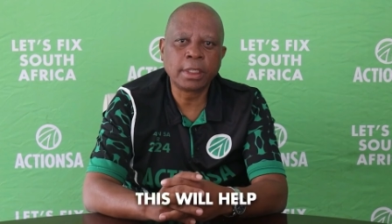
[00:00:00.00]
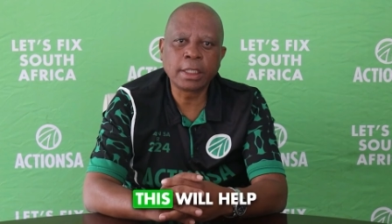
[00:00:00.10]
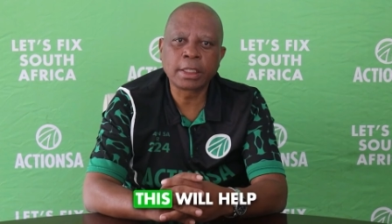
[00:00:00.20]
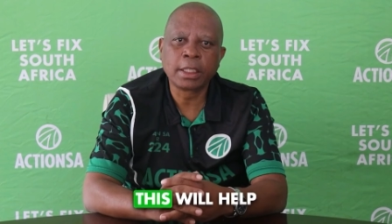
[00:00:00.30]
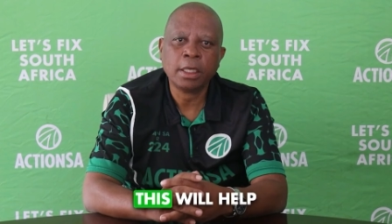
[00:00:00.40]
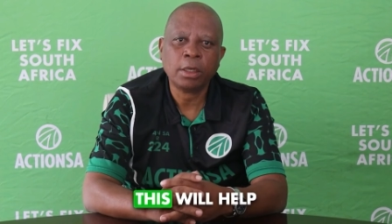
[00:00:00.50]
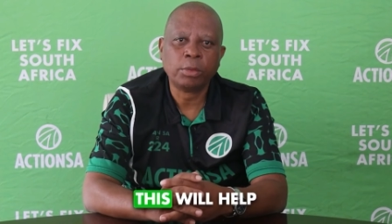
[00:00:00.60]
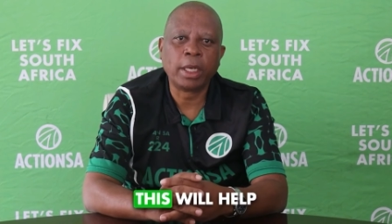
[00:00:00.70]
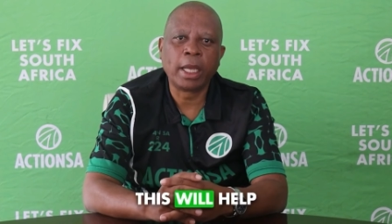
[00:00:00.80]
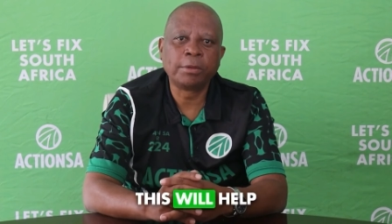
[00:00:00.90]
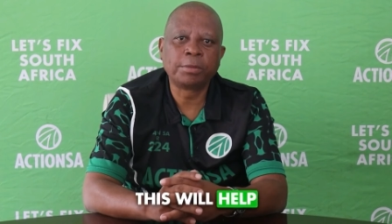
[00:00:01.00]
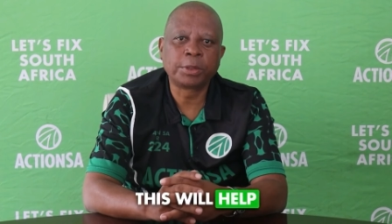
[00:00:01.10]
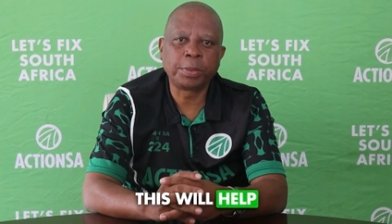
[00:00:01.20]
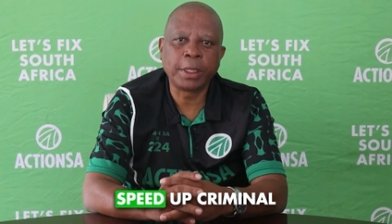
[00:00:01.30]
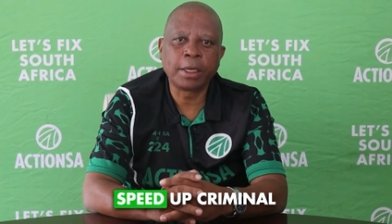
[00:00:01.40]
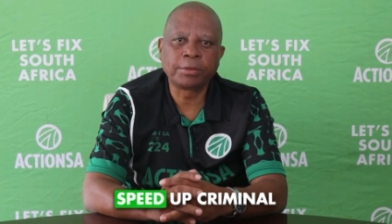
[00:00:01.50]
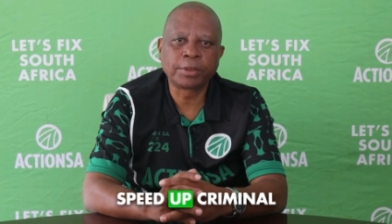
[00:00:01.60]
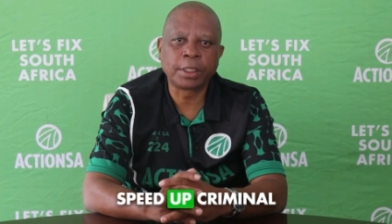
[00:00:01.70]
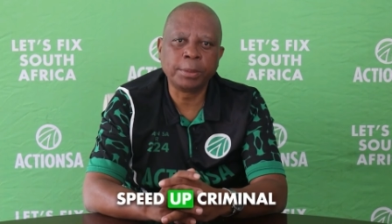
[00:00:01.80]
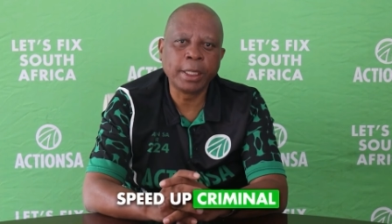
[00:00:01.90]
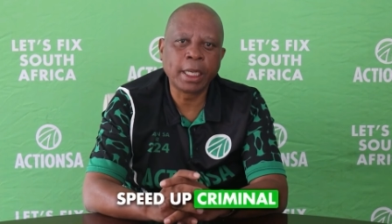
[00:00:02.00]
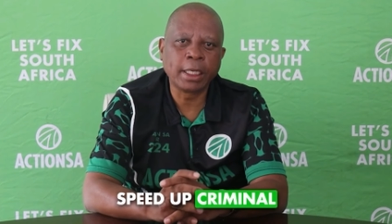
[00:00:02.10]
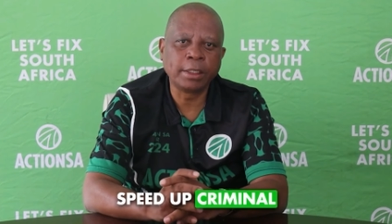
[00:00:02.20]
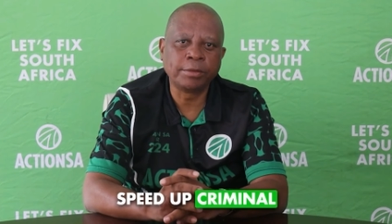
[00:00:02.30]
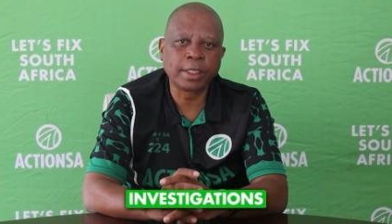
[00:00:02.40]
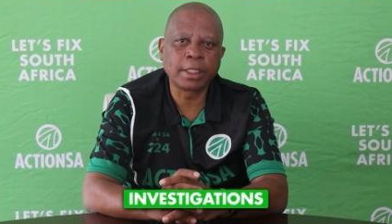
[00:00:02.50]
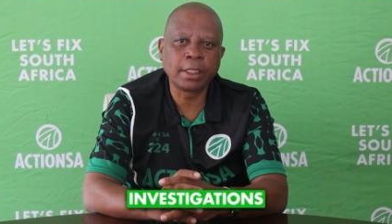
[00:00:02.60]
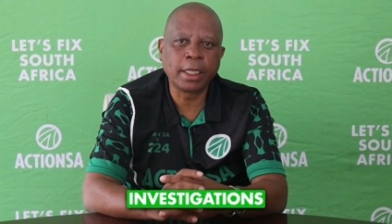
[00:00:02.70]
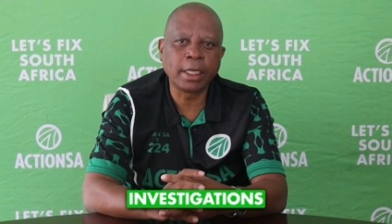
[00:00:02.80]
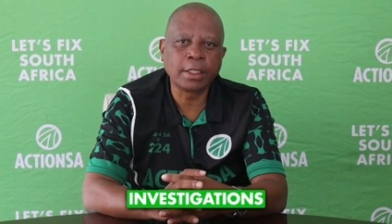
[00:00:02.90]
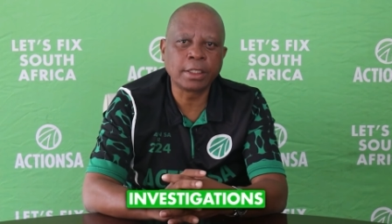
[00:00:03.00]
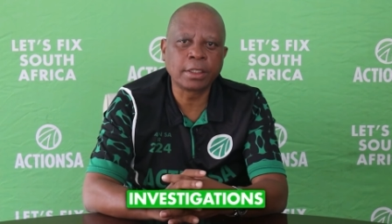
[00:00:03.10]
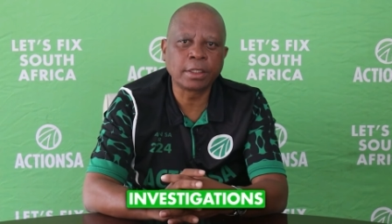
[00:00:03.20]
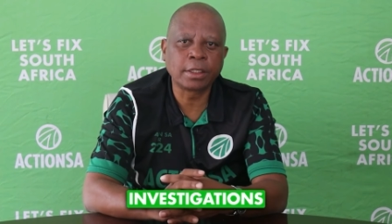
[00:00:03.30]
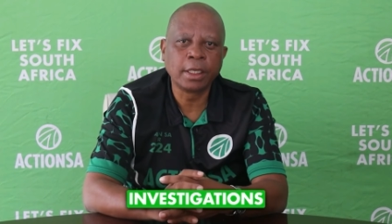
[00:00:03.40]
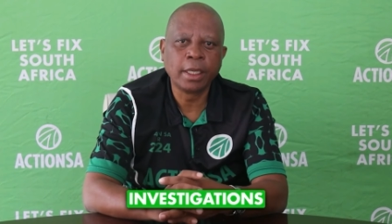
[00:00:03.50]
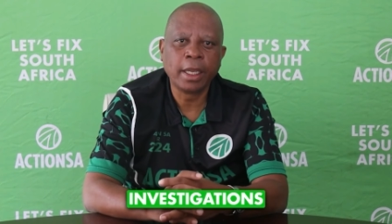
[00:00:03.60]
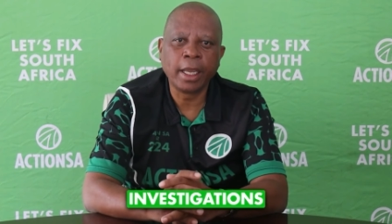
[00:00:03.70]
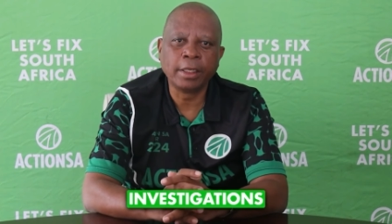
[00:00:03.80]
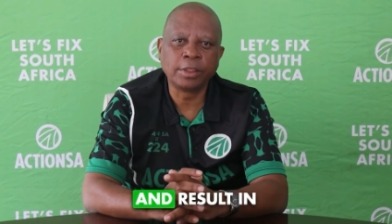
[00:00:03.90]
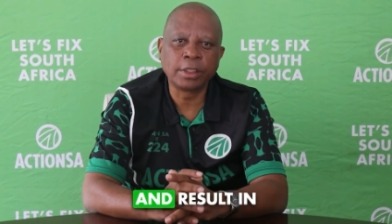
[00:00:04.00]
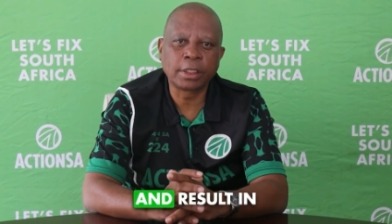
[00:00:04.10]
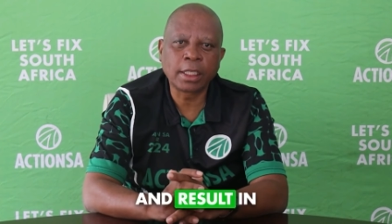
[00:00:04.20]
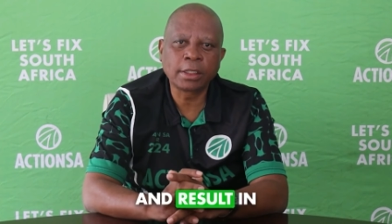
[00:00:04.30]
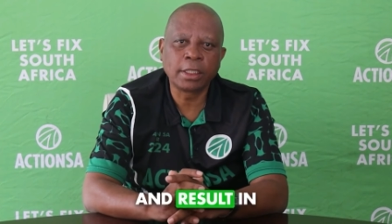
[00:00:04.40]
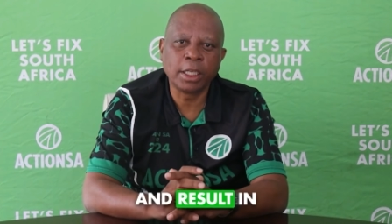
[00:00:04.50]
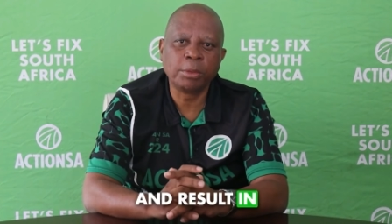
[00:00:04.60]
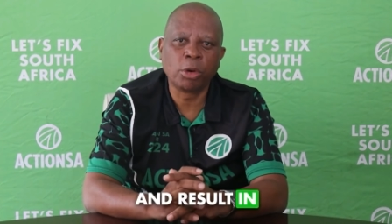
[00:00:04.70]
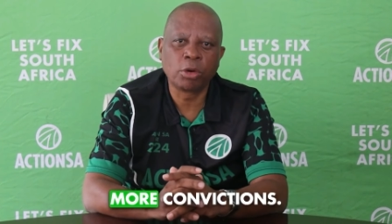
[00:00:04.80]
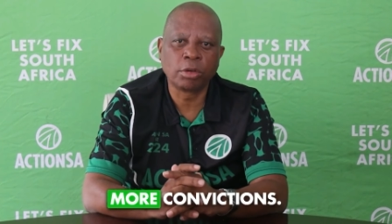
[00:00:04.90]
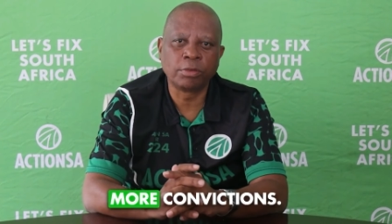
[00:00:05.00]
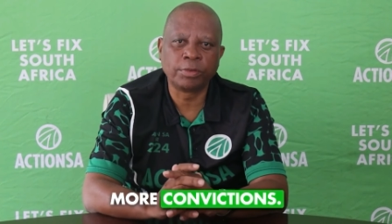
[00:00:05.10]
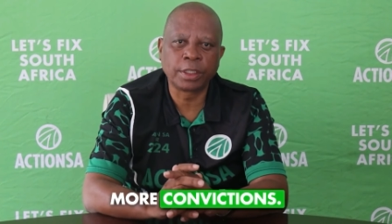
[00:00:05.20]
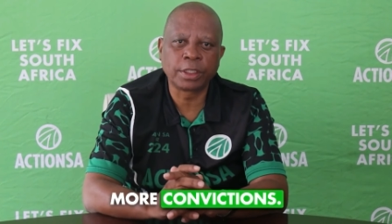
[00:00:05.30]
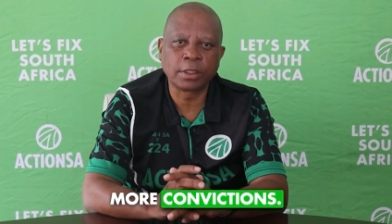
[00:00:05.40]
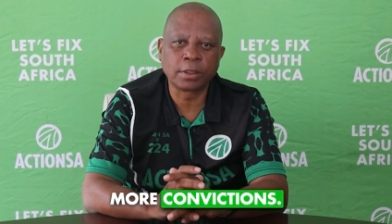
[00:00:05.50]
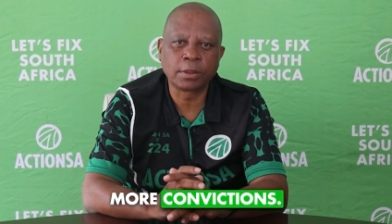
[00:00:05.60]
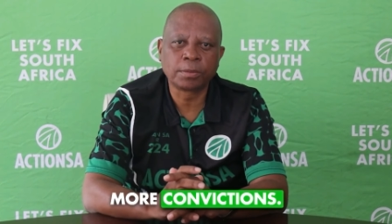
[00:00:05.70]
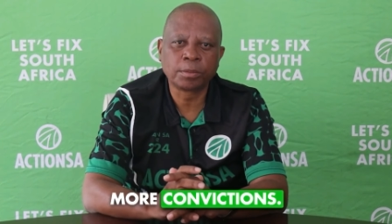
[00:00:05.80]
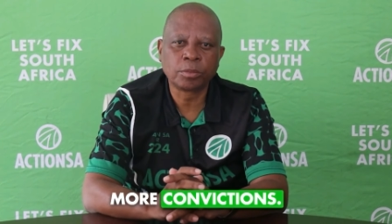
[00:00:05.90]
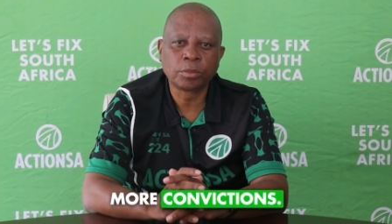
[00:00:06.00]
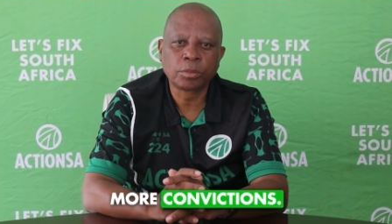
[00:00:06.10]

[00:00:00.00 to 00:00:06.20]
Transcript: This will help speed up criminal investigations and result in more convictions.